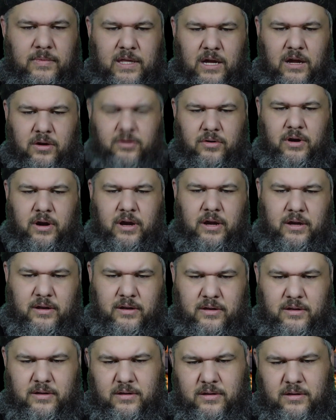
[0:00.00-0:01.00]
All right.
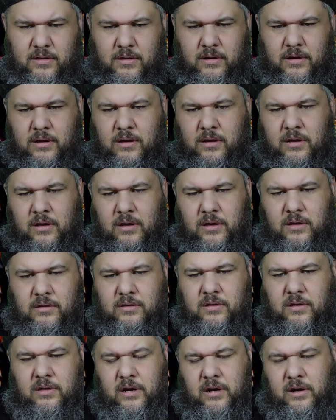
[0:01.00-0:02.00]

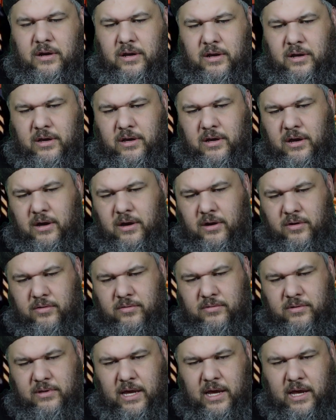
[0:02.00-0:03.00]
So there you
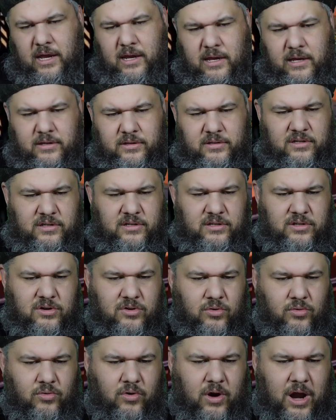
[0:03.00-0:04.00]
go. That is
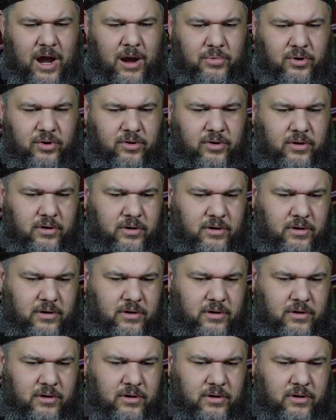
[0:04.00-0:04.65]
Scrapper.